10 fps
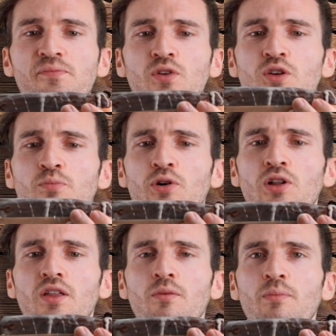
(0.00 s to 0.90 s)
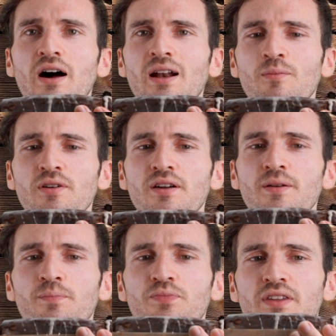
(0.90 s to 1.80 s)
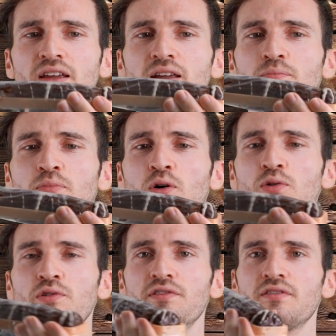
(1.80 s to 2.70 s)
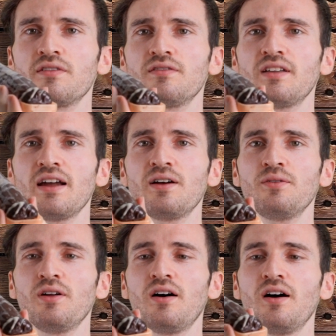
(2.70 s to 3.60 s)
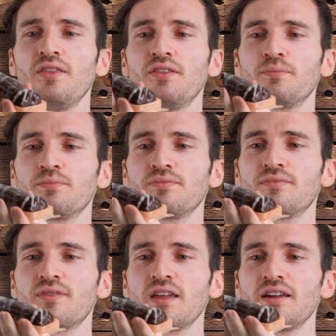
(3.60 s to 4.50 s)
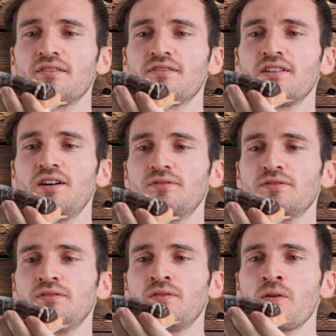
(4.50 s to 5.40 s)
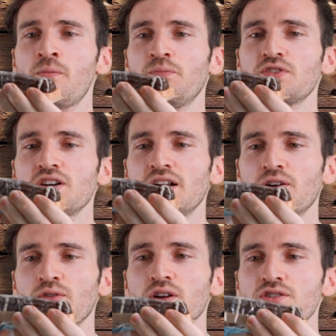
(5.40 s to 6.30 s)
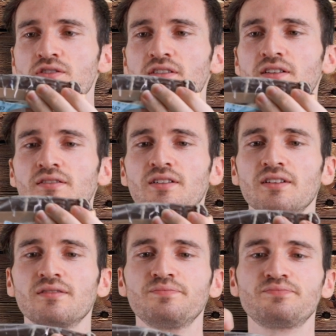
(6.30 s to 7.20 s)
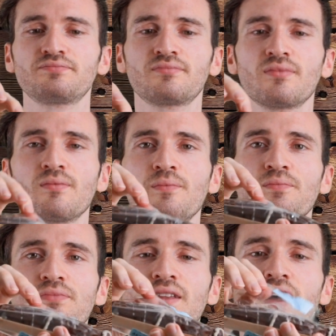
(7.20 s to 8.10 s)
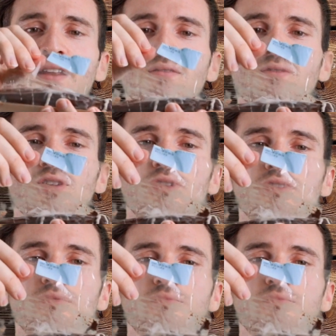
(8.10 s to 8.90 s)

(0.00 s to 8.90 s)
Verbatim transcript: When you pull on the bottom here, it pulls down on the thing itself. Kind of crushes it. Not good